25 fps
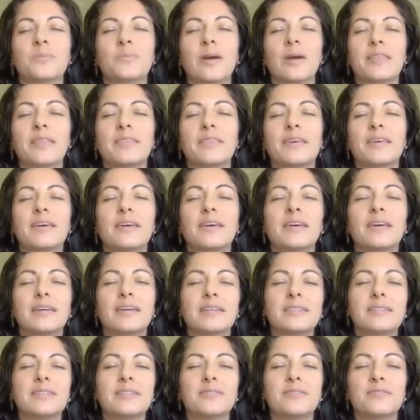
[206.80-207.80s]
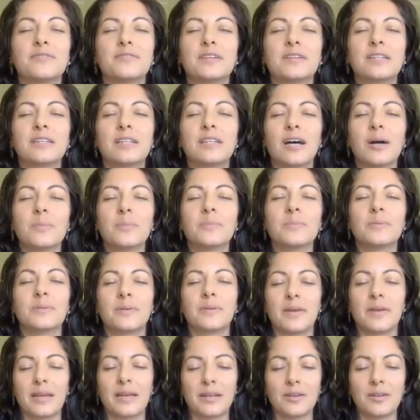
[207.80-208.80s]
And then one breath to fill up
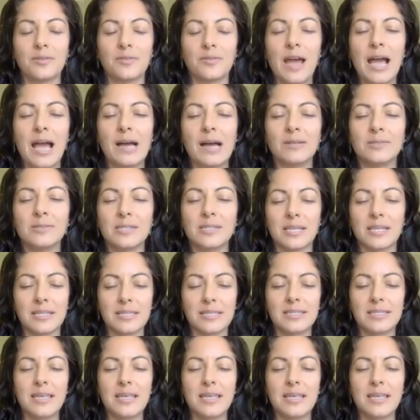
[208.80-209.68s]
and ground and